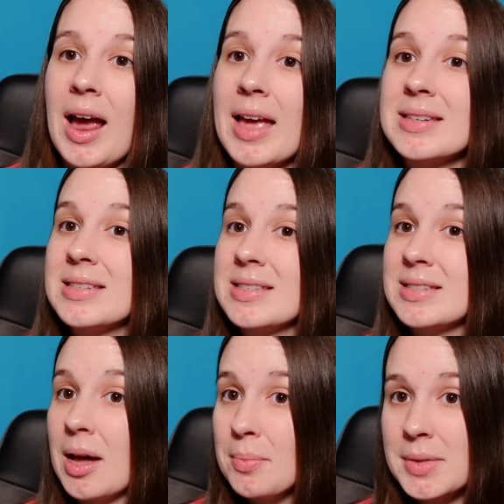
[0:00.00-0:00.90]
And
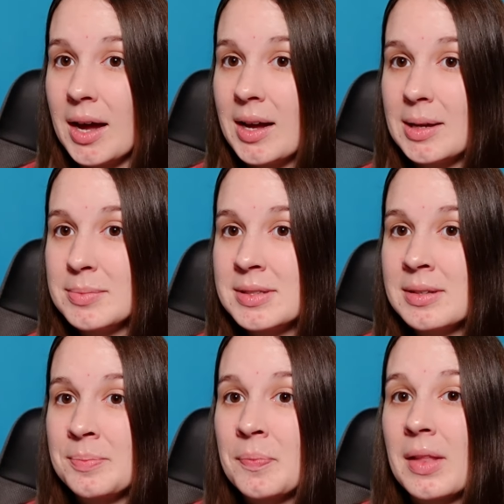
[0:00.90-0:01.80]
sometimes
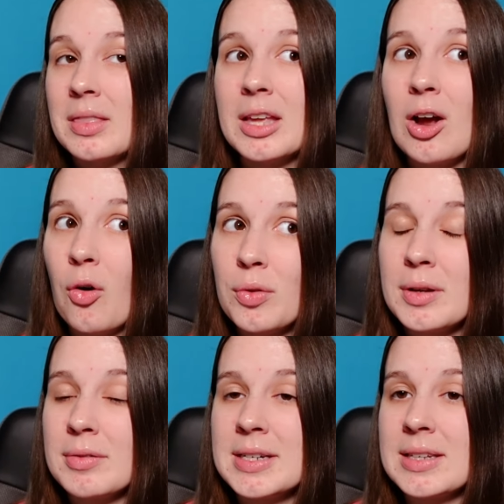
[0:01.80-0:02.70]
the
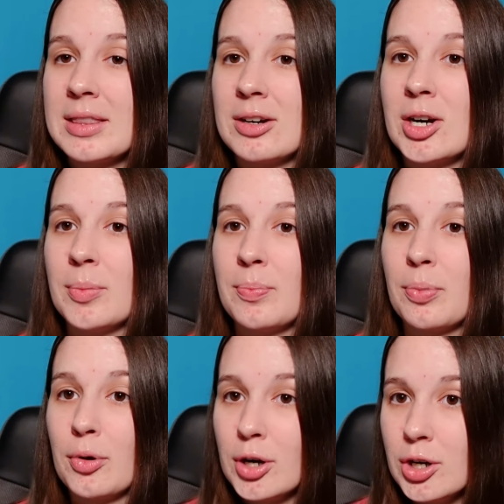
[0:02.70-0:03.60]
only reason they're
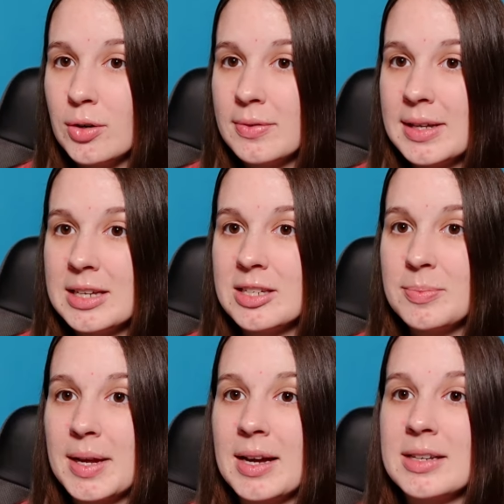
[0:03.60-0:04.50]
approved is
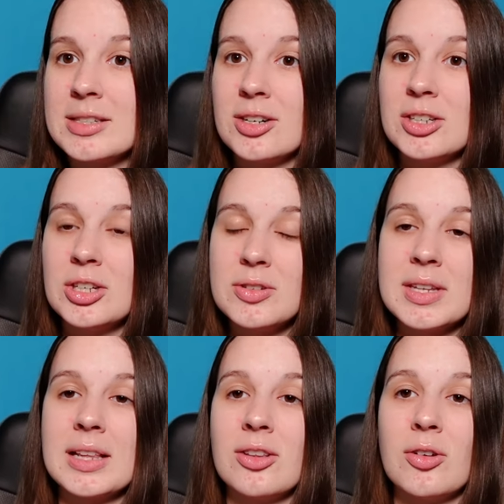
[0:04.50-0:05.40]
because they're
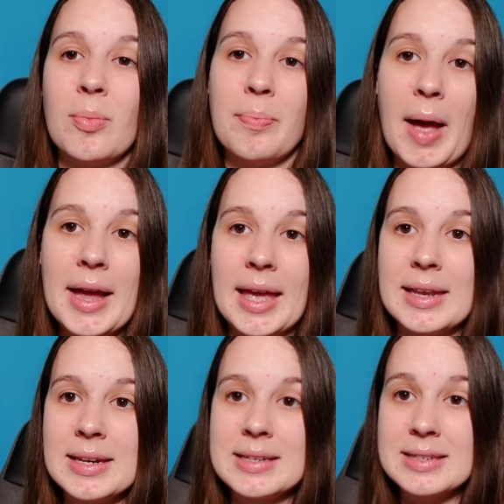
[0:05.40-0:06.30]
using little
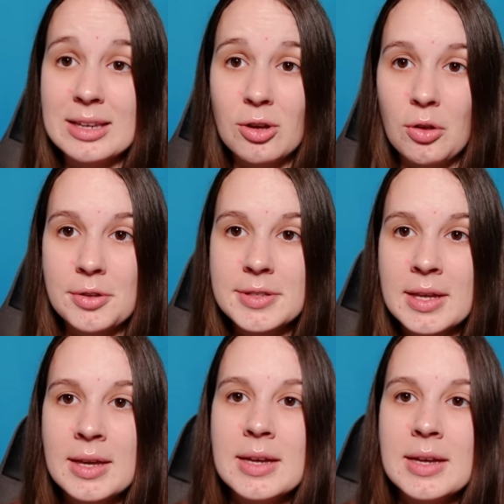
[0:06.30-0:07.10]
backhanded deals